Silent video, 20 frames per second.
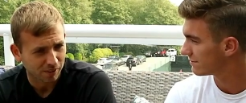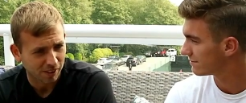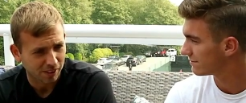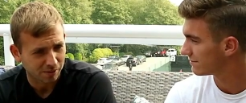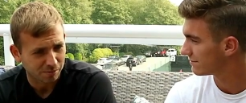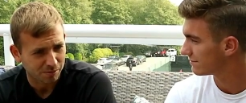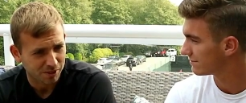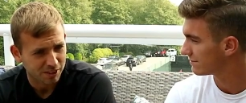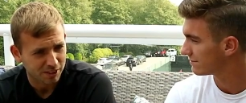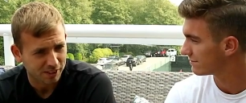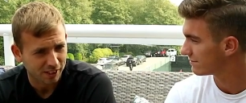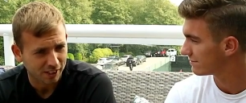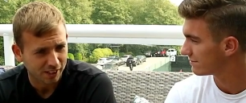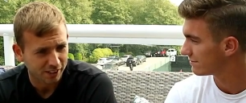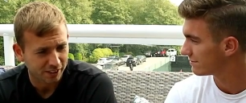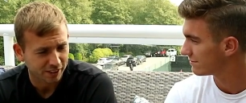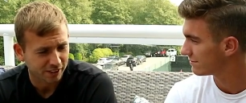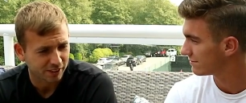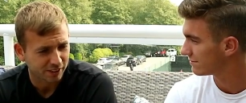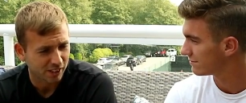Speaker 1: made a
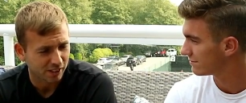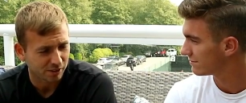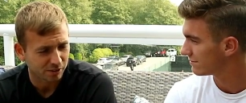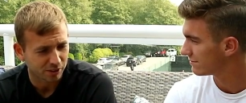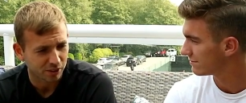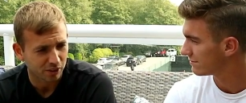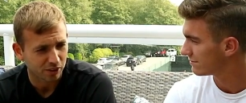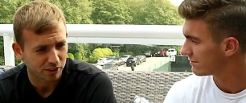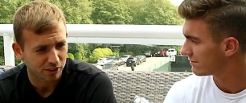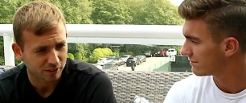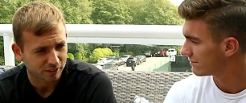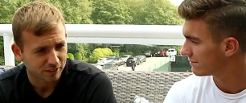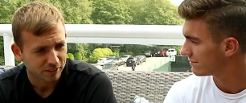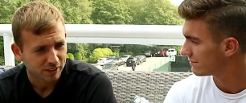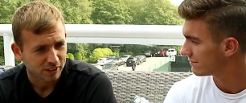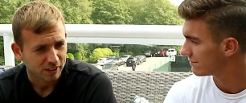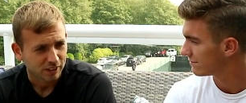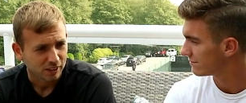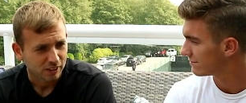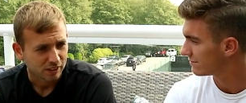mistake, and now we've got to
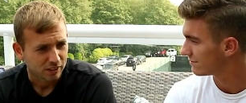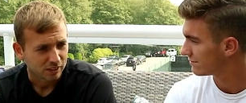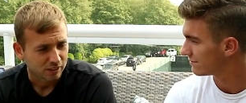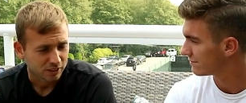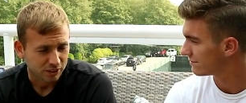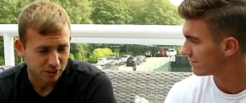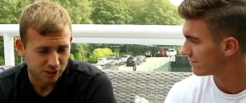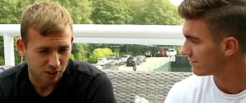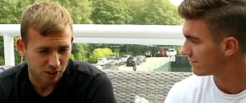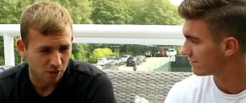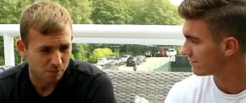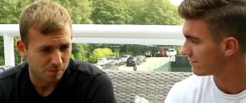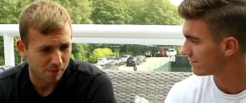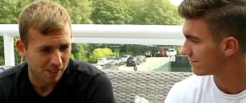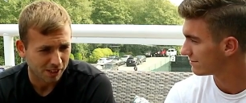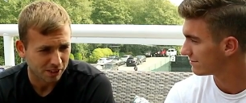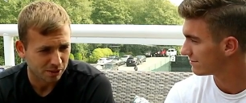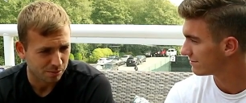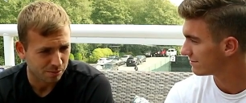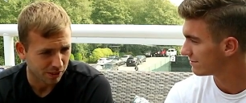start
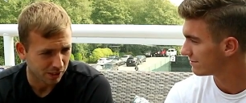back up